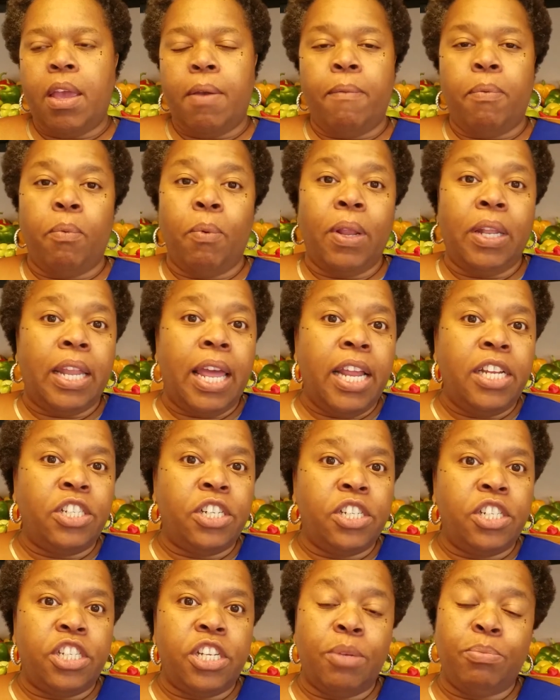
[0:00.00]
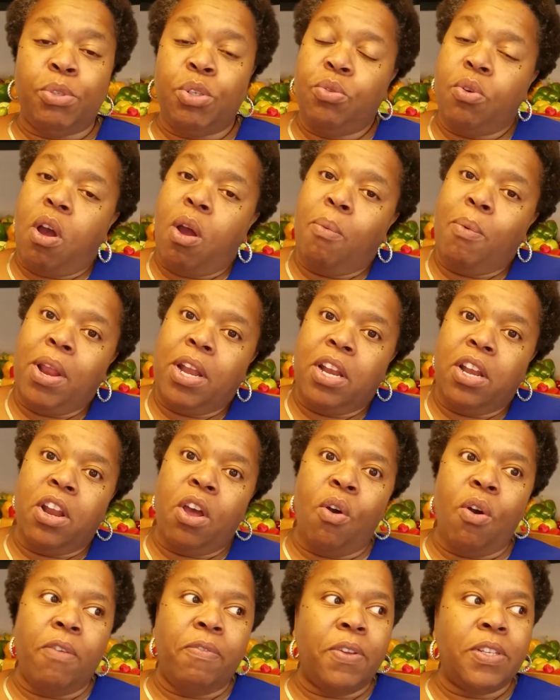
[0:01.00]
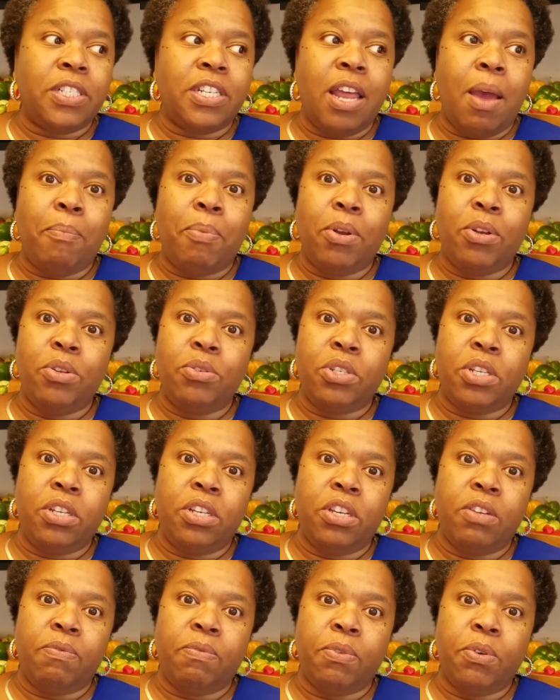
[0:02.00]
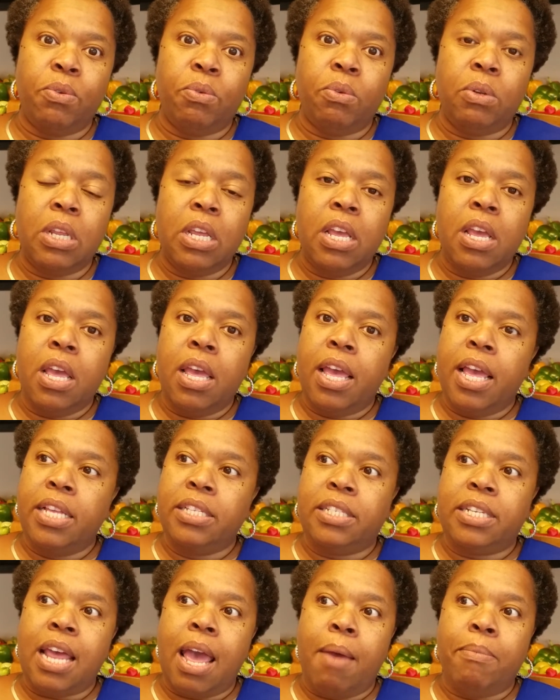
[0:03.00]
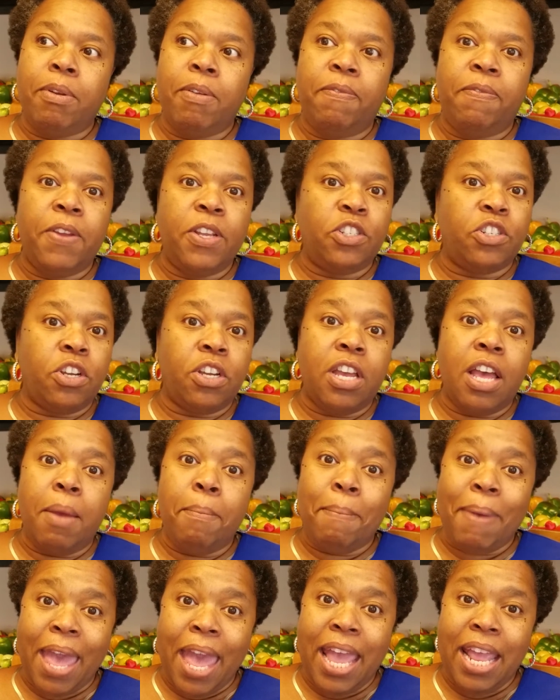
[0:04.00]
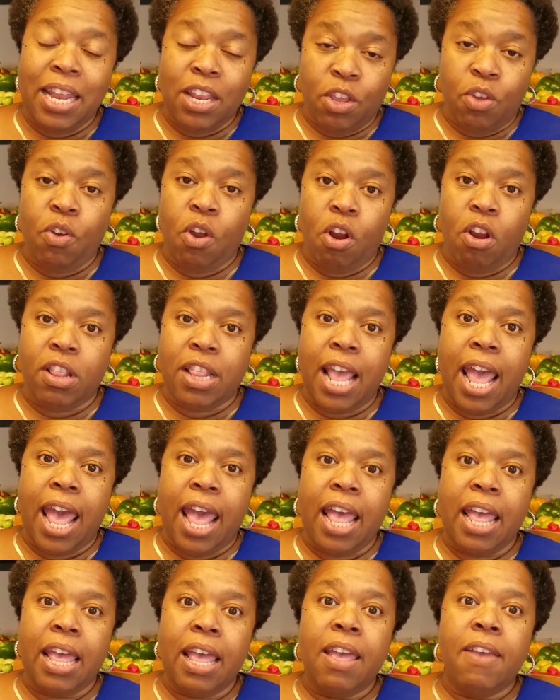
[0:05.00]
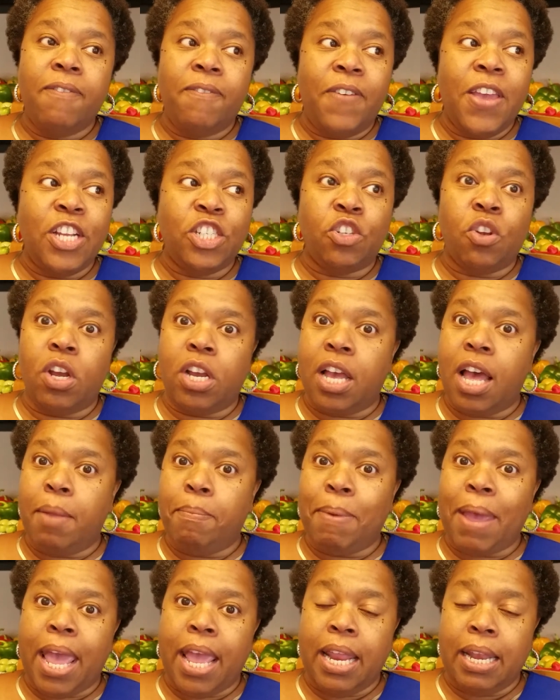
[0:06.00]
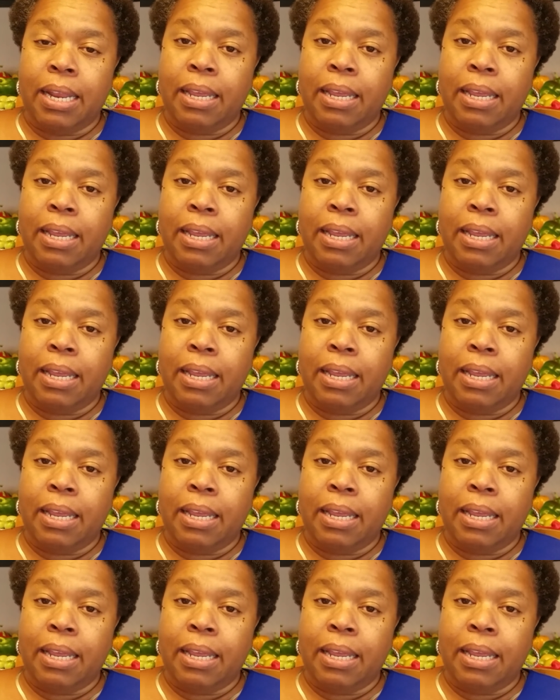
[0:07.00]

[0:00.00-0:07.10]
Relationships, you already know if it's not producing good fruit, it's time to fish or cut bait. You heard that? Fish or cut bait.